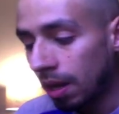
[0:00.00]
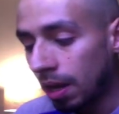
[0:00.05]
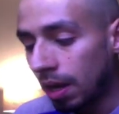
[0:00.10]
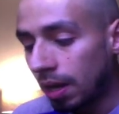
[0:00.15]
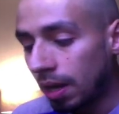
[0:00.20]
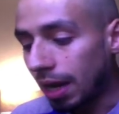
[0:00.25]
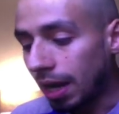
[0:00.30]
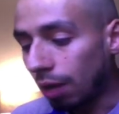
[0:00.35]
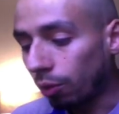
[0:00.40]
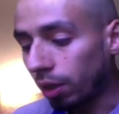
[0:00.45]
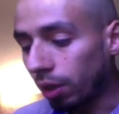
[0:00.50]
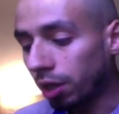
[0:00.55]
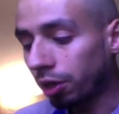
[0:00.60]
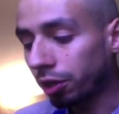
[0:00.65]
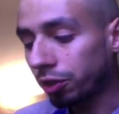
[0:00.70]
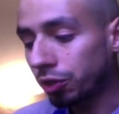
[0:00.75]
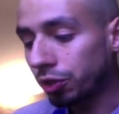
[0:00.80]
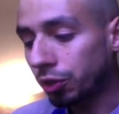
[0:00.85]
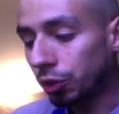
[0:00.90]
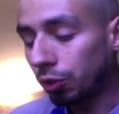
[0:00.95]
Now we're going
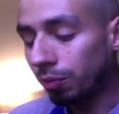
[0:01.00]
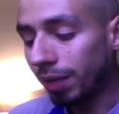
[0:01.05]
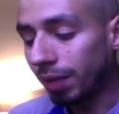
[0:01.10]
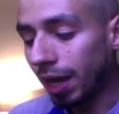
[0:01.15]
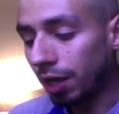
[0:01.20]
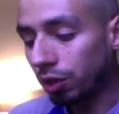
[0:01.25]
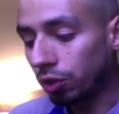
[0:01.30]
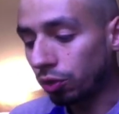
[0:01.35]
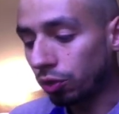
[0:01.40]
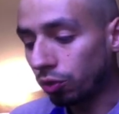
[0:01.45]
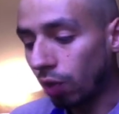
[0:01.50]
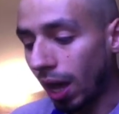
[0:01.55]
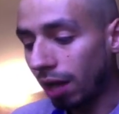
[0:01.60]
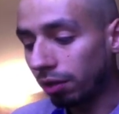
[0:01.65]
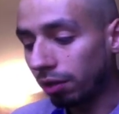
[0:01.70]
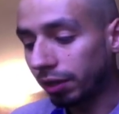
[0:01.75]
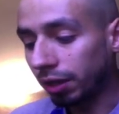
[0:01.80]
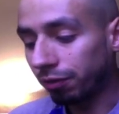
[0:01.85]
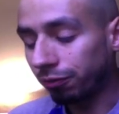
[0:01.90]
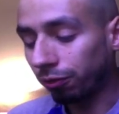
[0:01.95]
to assume that you
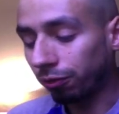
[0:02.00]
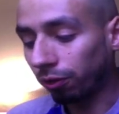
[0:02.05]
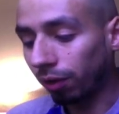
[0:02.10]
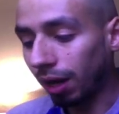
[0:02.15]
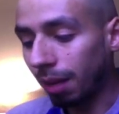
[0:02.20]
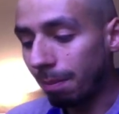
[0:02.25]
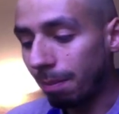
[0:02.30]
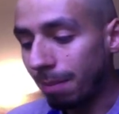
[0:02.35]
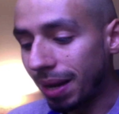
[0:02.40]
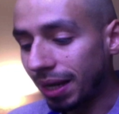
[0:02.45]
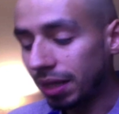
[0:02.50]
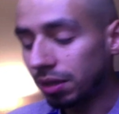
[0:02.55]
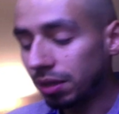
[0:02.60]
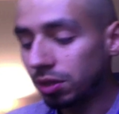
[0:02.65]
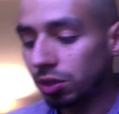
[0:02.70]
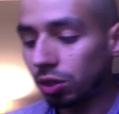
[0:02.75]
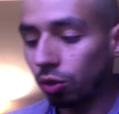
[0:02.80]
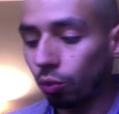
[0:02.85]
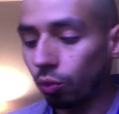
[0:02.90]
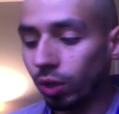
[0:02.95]
held it for a
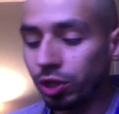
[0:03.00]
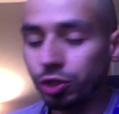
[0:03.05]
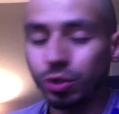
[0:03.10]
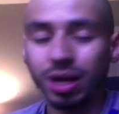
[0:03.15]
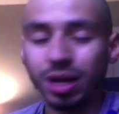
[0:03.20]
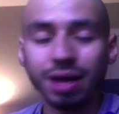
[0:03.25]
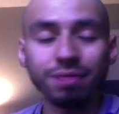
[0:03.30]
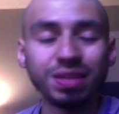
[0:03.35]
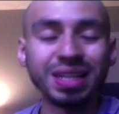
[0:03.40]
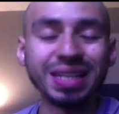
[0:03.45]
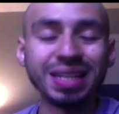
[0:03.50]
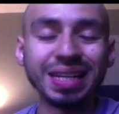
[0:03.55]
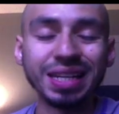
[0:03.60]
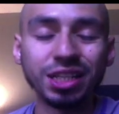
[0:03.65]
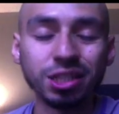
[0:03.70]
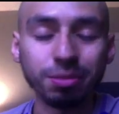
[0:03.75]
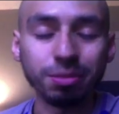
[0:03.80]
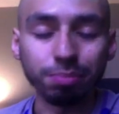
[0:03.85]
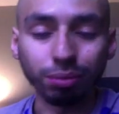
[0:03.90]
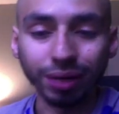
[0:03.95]
minute. So once you have the
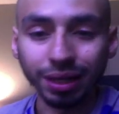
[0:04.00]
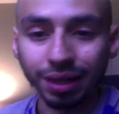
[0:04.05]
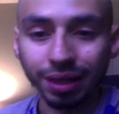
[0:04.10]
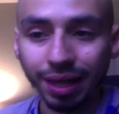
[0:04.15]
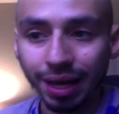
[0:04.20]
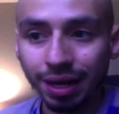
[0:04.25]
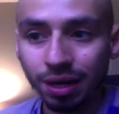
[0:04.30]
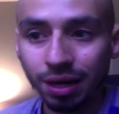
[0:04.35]
need to breathe in,